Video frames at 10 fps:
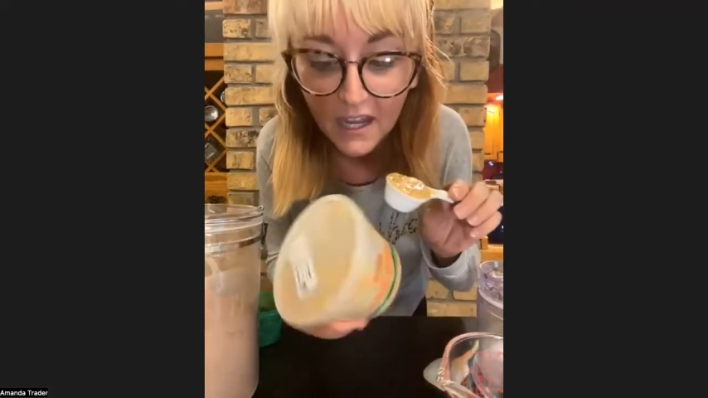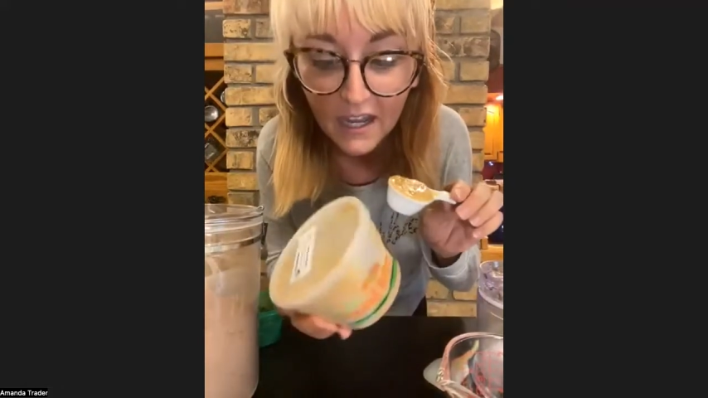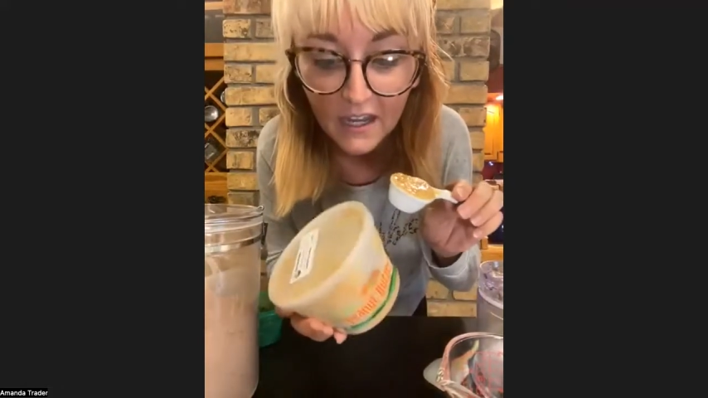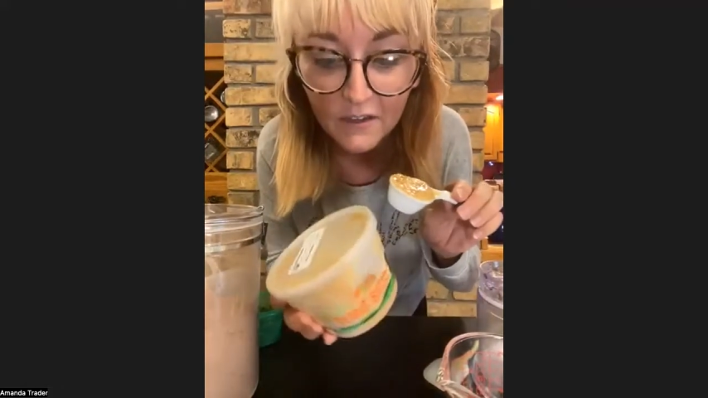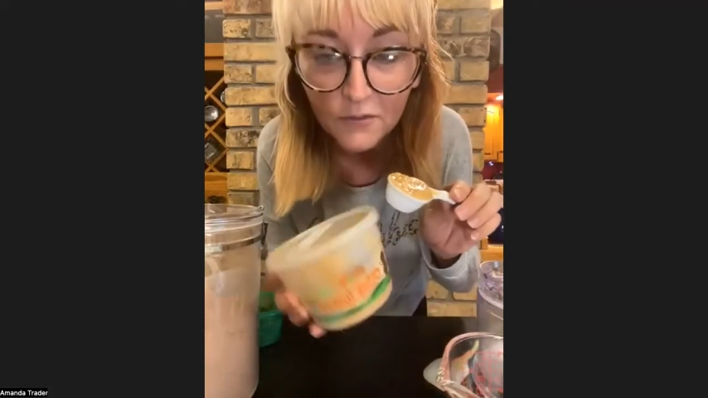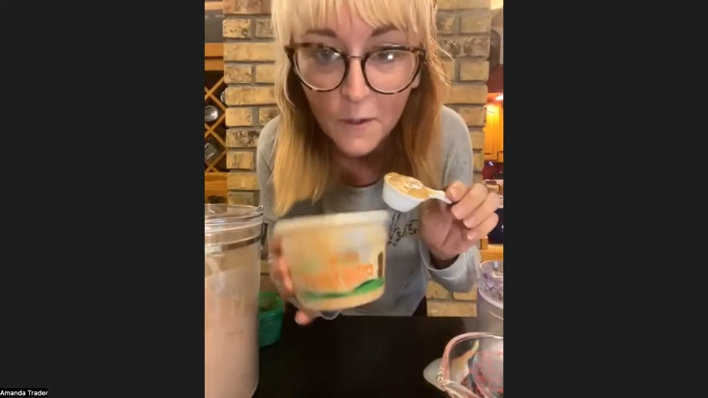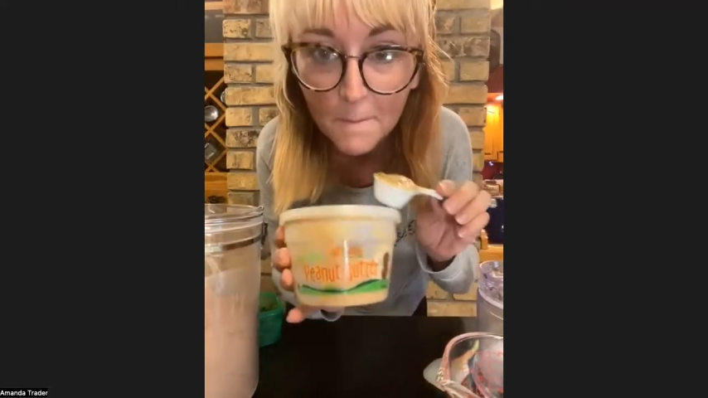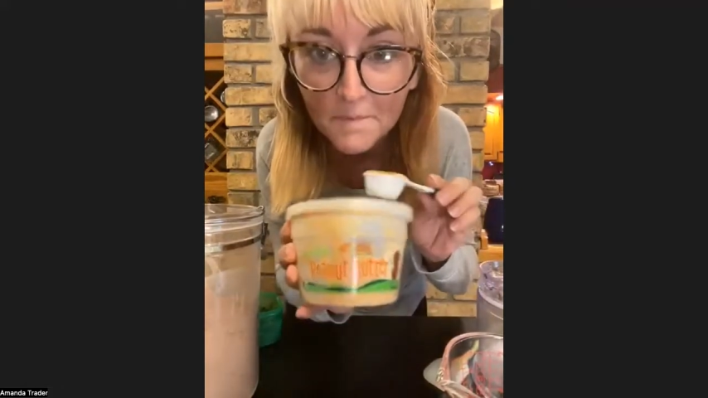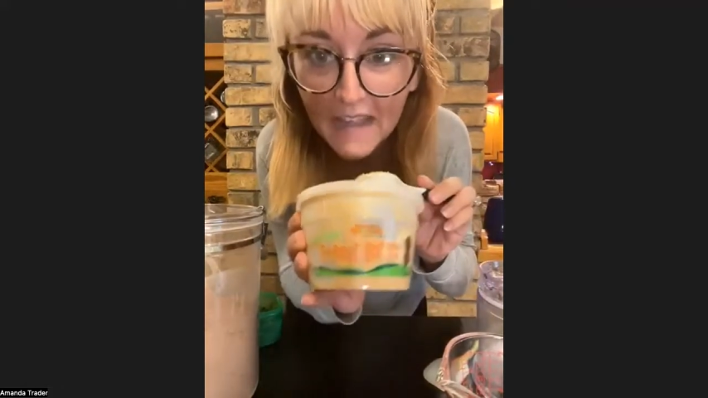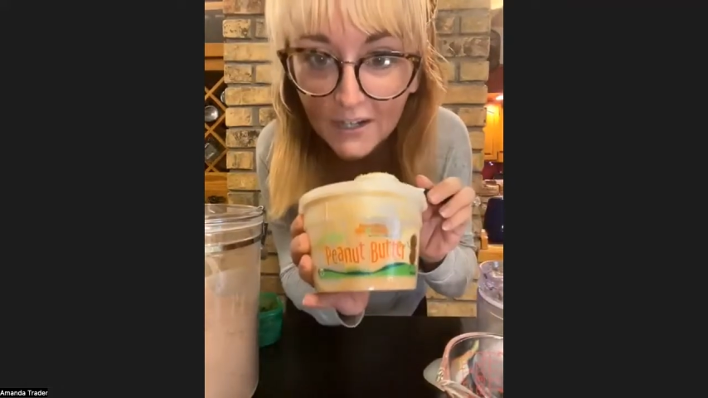of
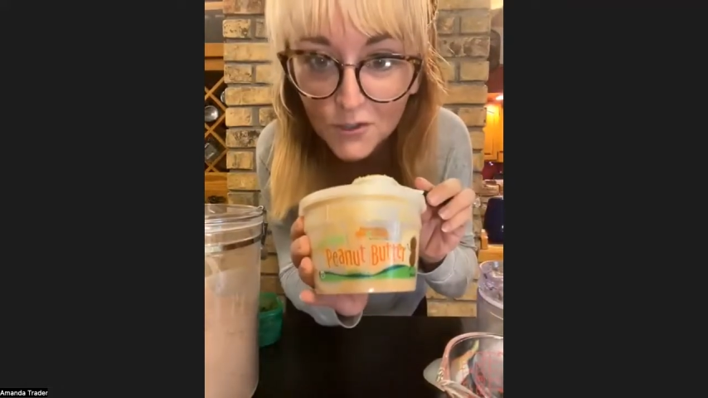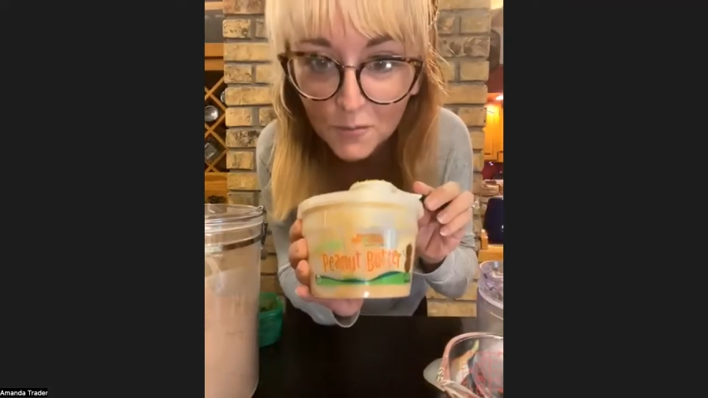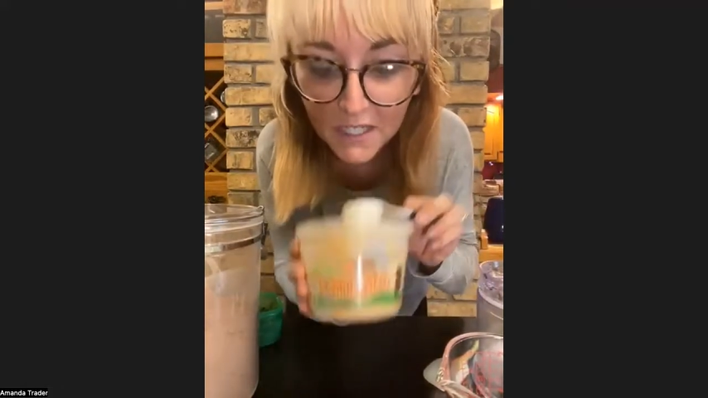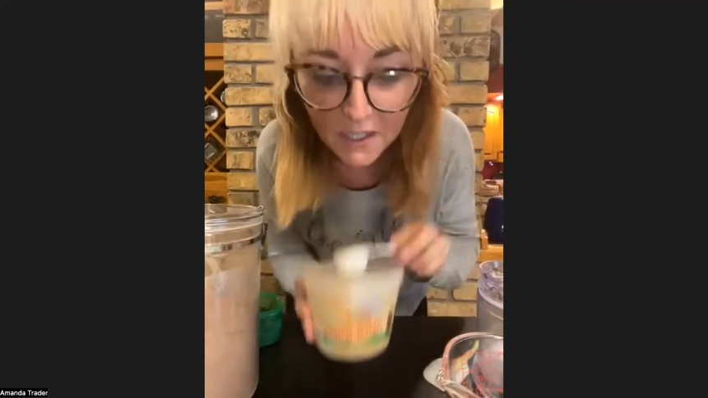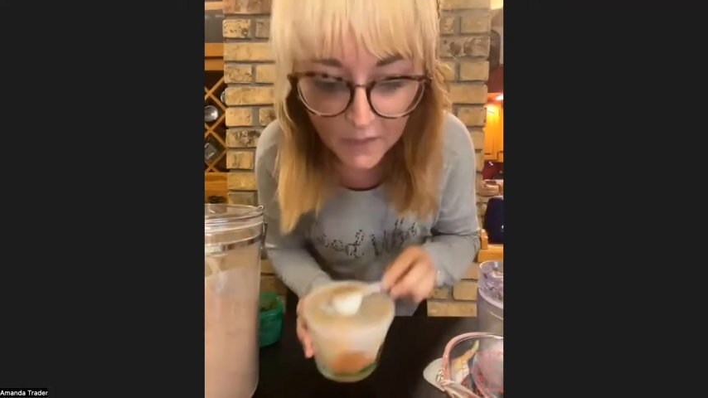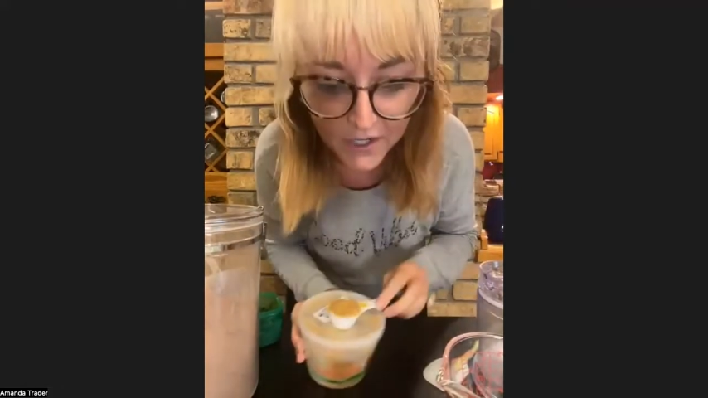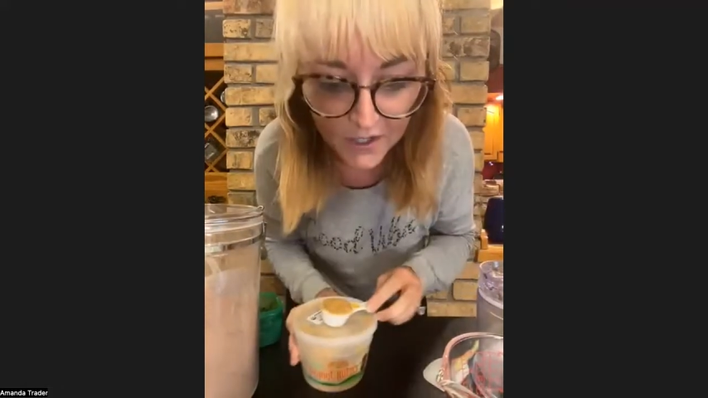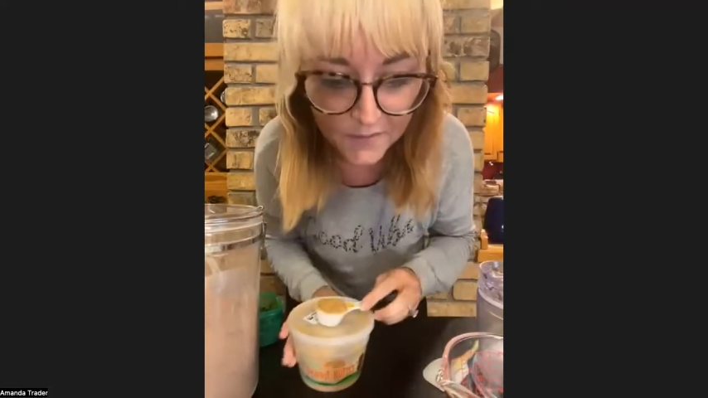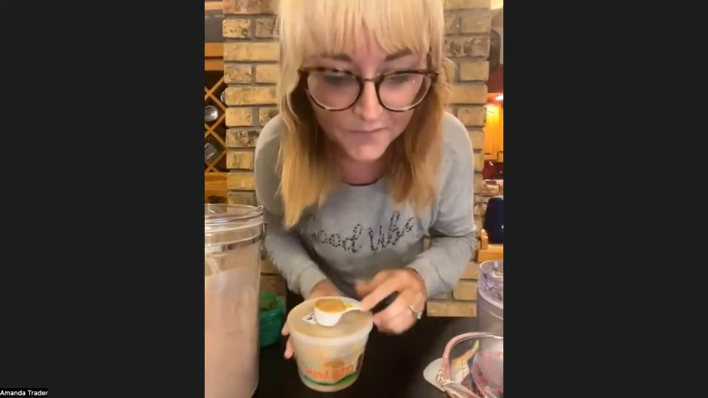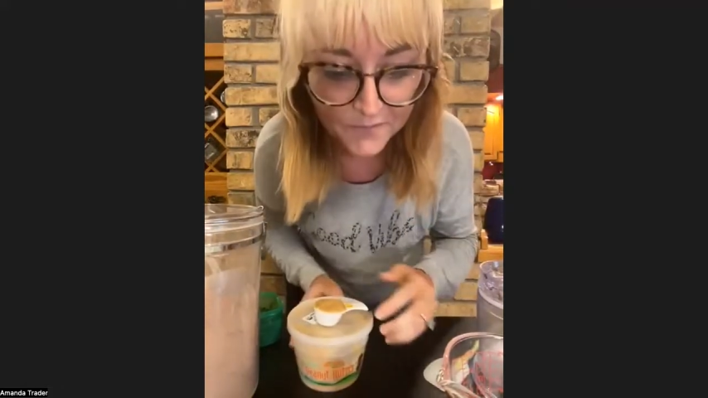natural peanut butter